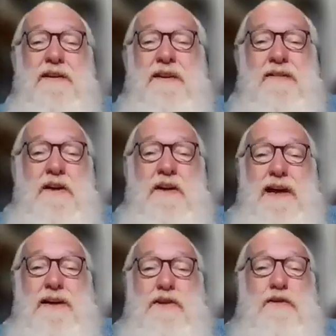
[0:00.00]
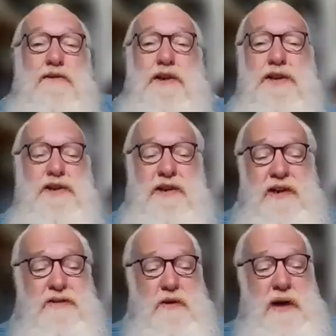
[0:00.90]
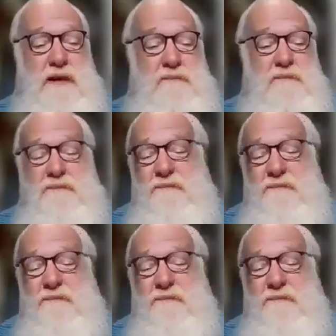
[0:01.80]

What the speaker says: It's a national tradition. That's okay.